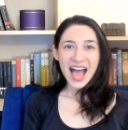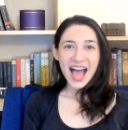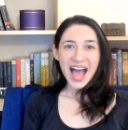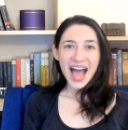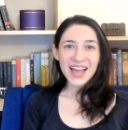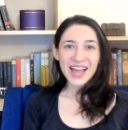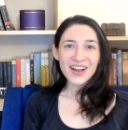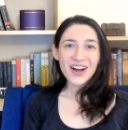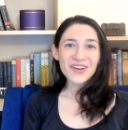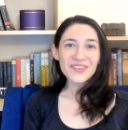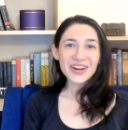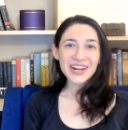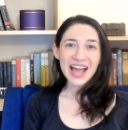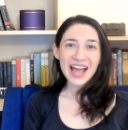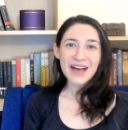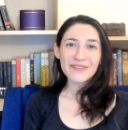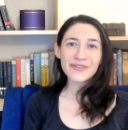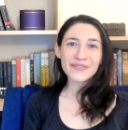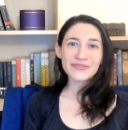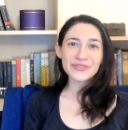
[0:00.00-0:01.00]
I already
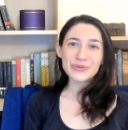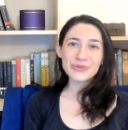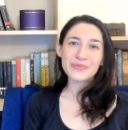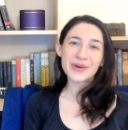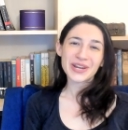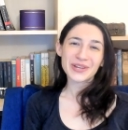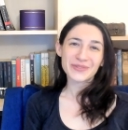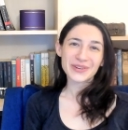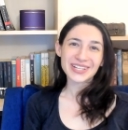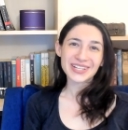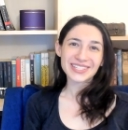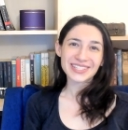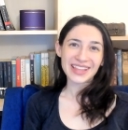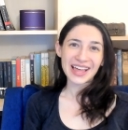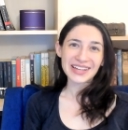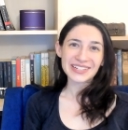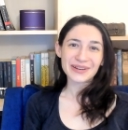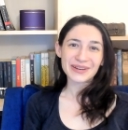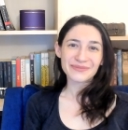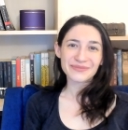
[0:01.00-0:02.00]
have a few buddy reads
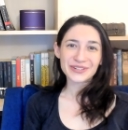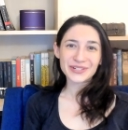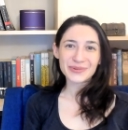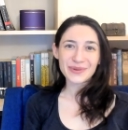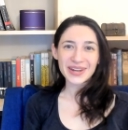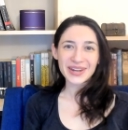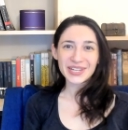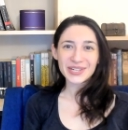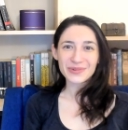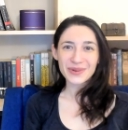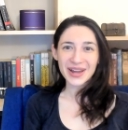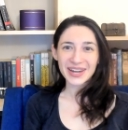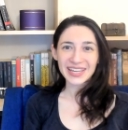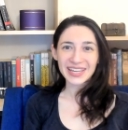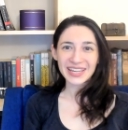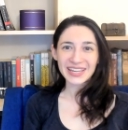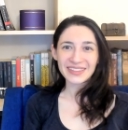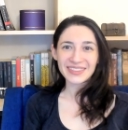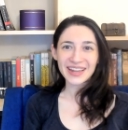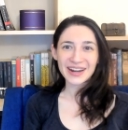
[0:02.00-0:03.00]
lined up for
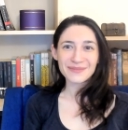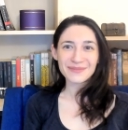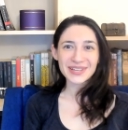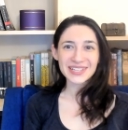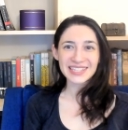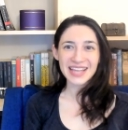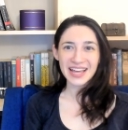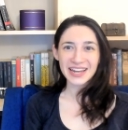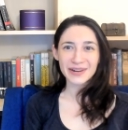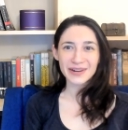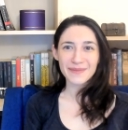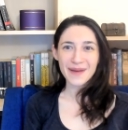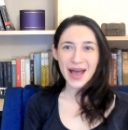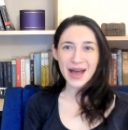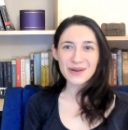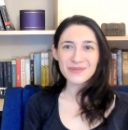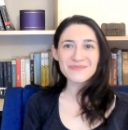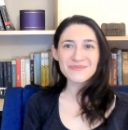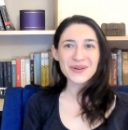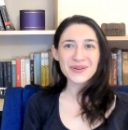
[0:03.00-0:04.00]
2020 that I'm excited
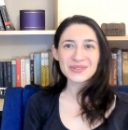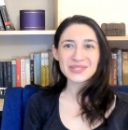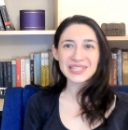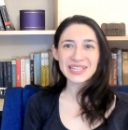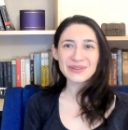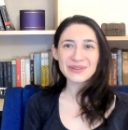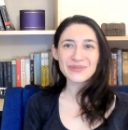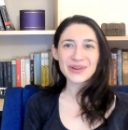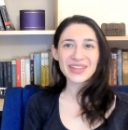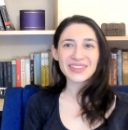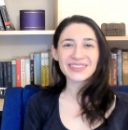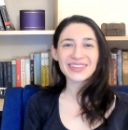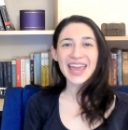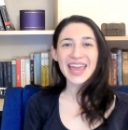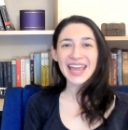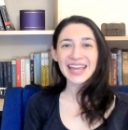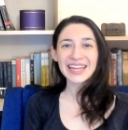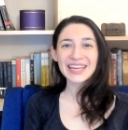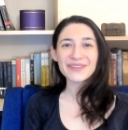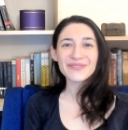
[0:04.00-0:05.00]
about, mostly with
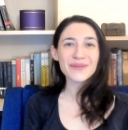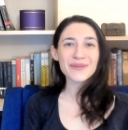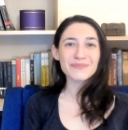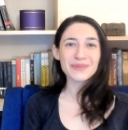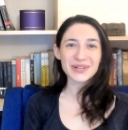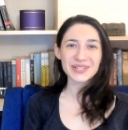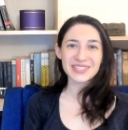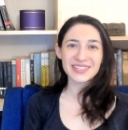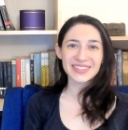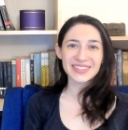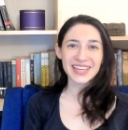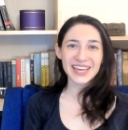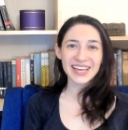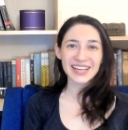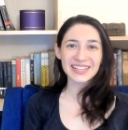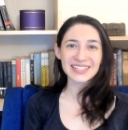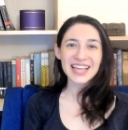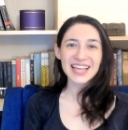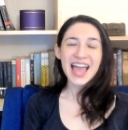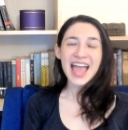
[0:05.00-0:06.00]
Katie from Books and
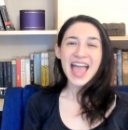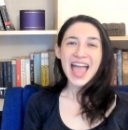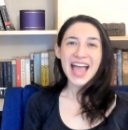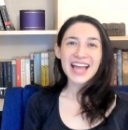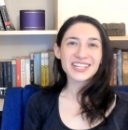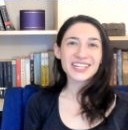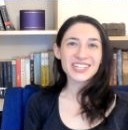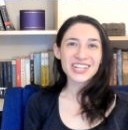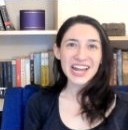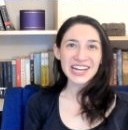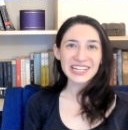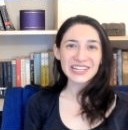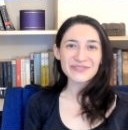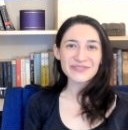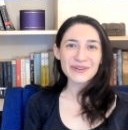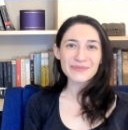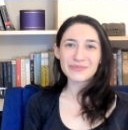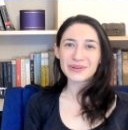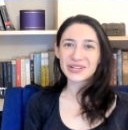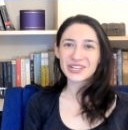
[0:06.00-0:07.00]
Things and Jenny
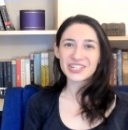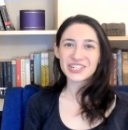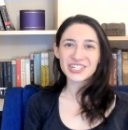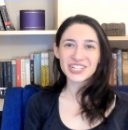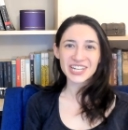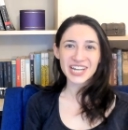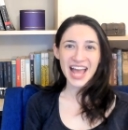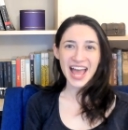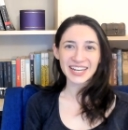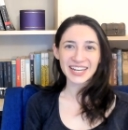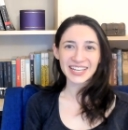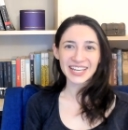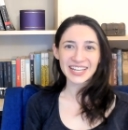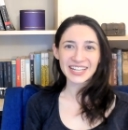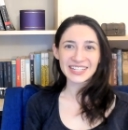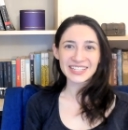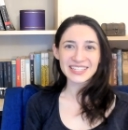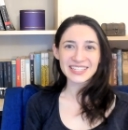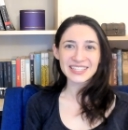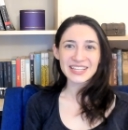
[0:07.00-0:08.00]
from Bookish
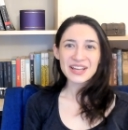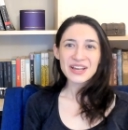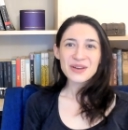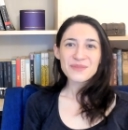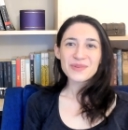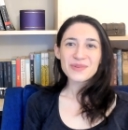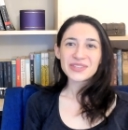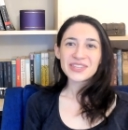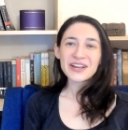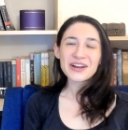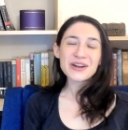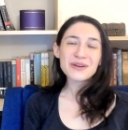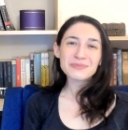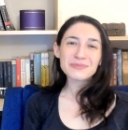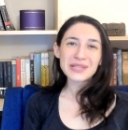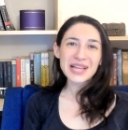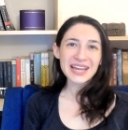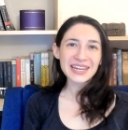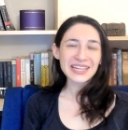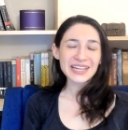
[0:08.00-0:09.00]
Shenanigans, but there are
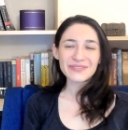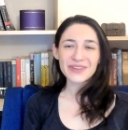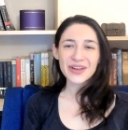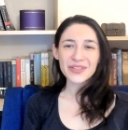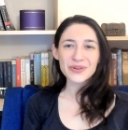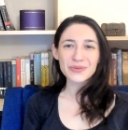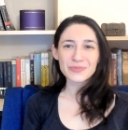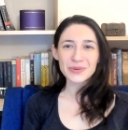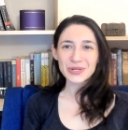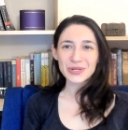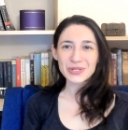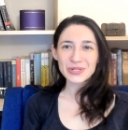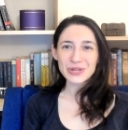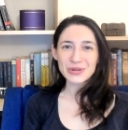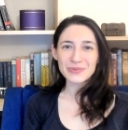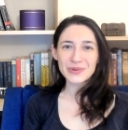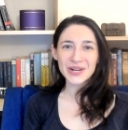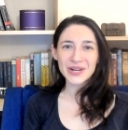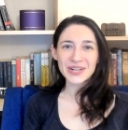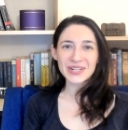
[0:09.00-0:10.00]
plenty of other
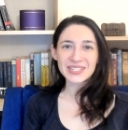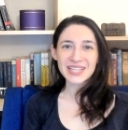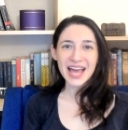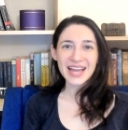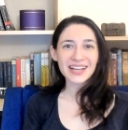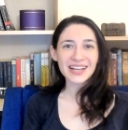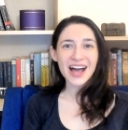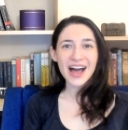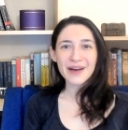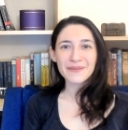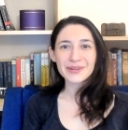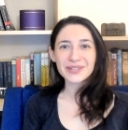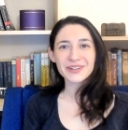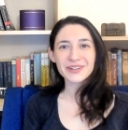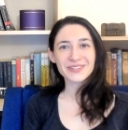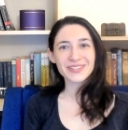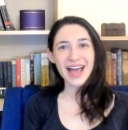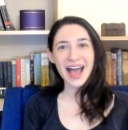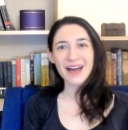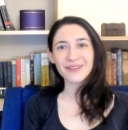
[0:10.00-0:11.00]
booktubers and
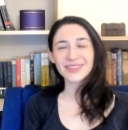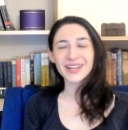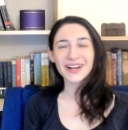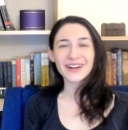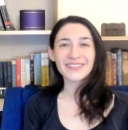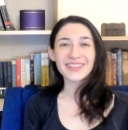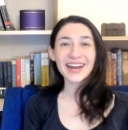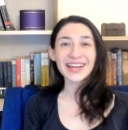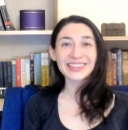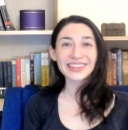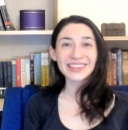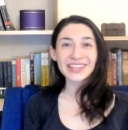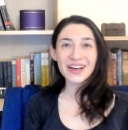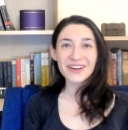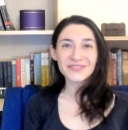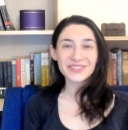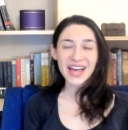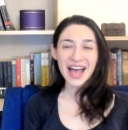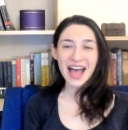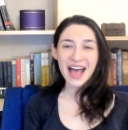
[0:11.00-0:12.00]
commenters out there that I'd
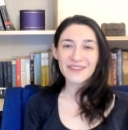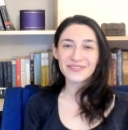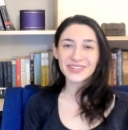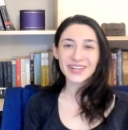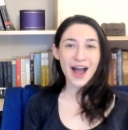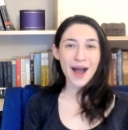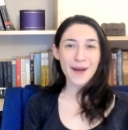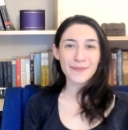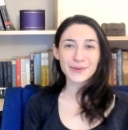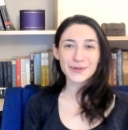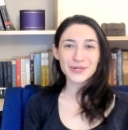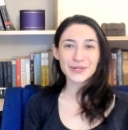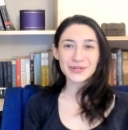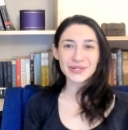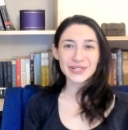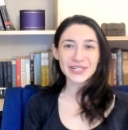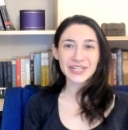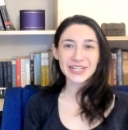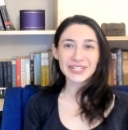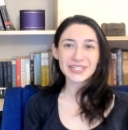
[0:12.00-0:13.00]
love to have the
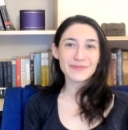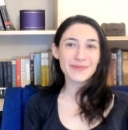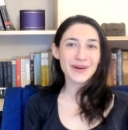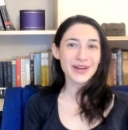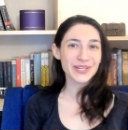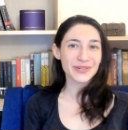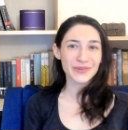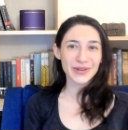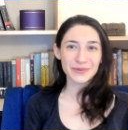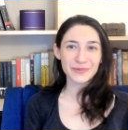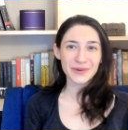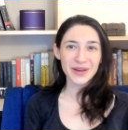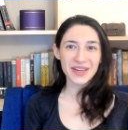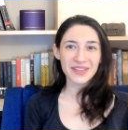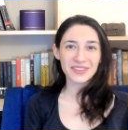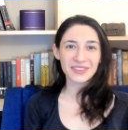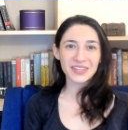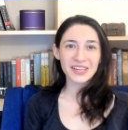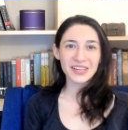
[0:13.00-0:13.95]
opportunity to buddy read with.